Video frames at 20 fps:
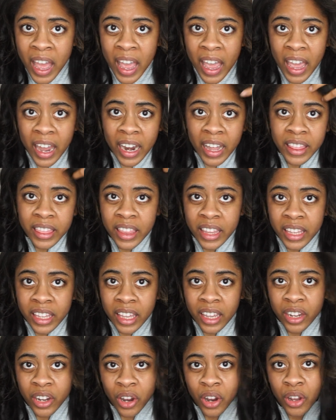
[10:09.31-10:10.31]
and I think
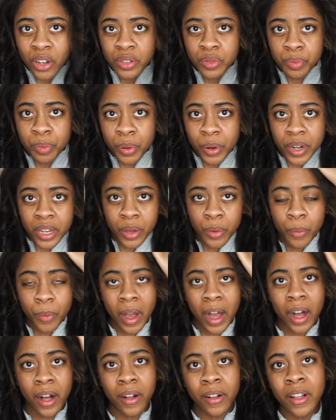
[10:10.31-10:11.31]
it curled pretty
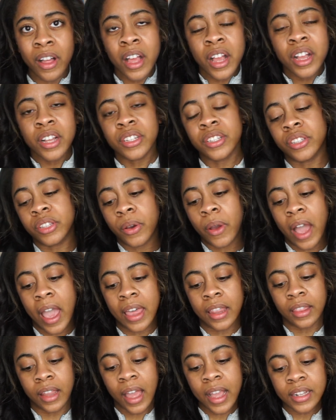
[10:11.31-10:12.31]
well, so I
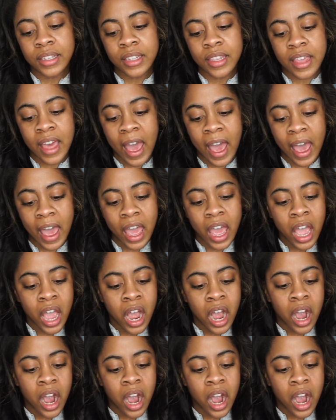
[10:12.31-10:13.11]
liked that.